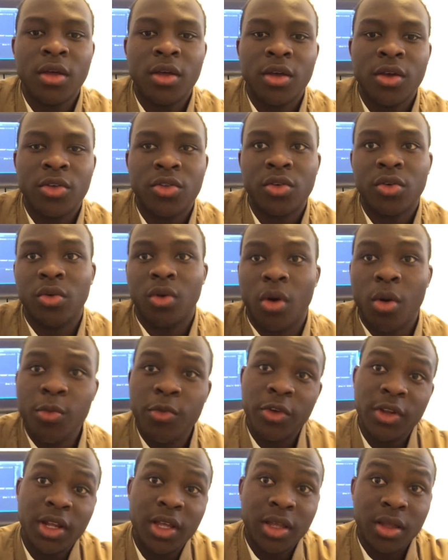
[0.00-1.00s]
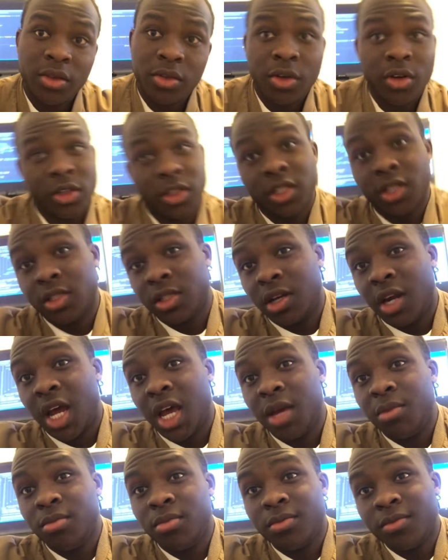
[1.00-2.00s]
So hopefully you'll
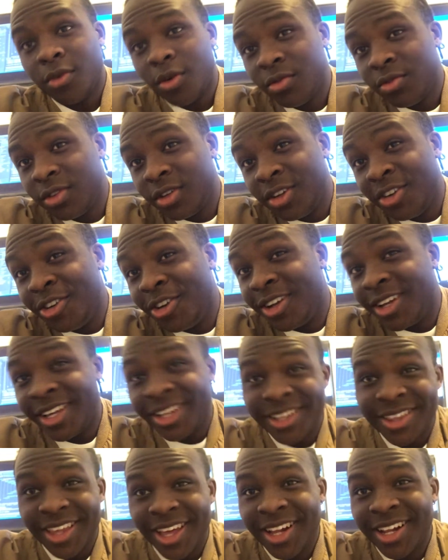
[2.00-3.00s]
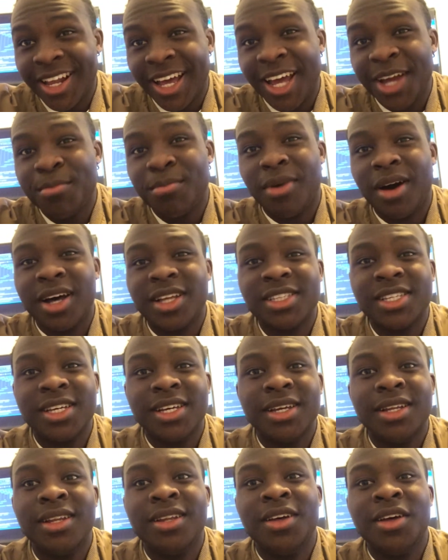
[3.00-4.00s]
subscribe. Hopefully you'll hit that like
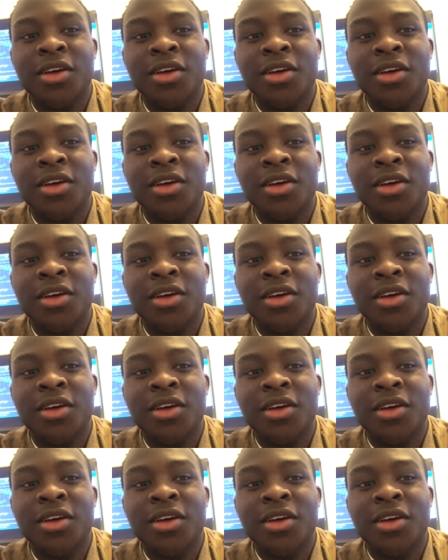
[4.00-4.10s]
button